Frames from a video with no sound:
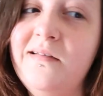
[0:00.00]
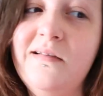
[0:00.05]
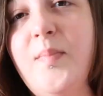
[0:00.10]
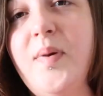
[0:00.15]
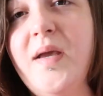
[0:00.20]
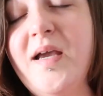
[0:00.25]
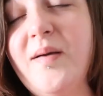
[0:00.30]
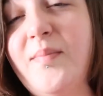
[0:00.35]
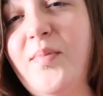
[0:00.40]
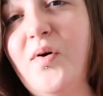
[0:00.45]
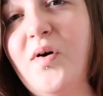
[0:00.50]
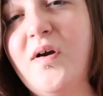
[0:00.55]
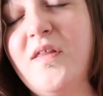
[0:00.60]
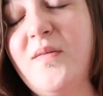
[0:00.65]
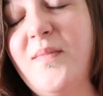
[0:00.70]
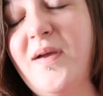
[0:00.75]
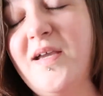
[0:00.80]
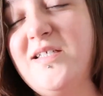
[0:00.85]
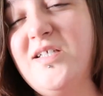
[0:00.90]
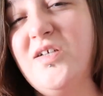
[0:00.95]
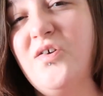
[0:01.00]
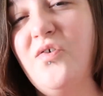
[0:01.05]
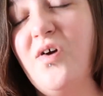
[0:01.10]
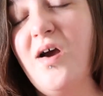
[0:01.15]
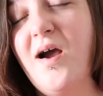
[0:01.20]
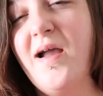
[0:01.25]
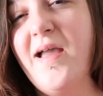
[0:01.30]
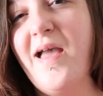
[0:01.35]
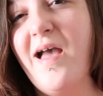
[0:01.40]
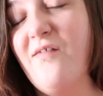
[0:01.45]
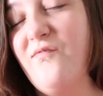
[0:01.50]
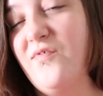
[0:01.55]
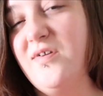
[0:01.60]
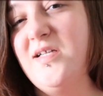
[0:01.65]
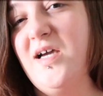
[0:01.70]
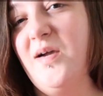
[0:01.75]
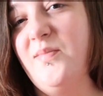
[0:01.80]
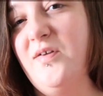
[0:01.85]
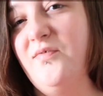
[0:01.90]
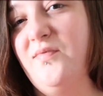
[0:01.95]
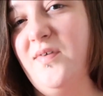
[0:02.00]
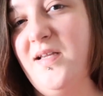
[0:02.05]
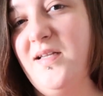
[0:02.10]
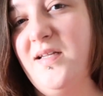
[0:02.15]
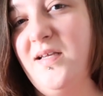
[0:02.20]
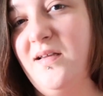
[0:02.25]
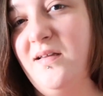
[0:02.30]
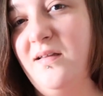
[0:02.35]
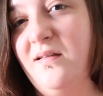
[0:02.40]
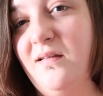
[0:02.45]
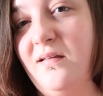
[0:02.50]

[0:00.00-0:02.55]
Pick a book that makes you cry every time you read it.